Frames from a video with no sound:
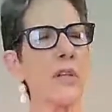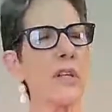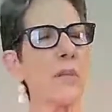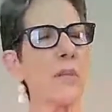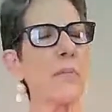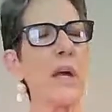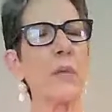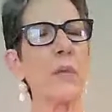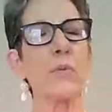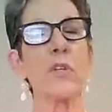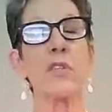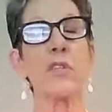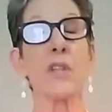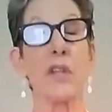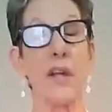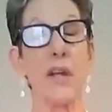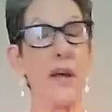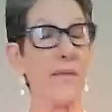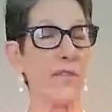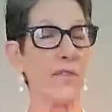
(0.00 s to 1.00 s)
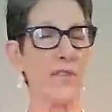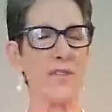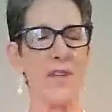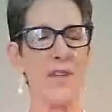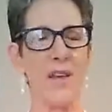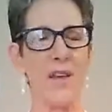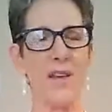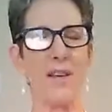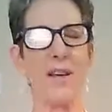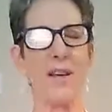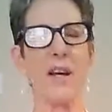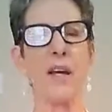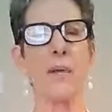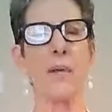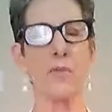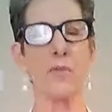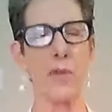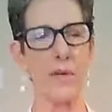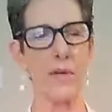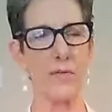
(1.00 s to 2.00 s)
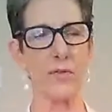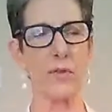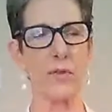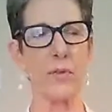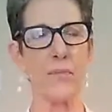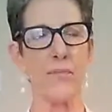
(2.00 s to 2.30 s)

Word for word: than my words could ever say, I am grateful.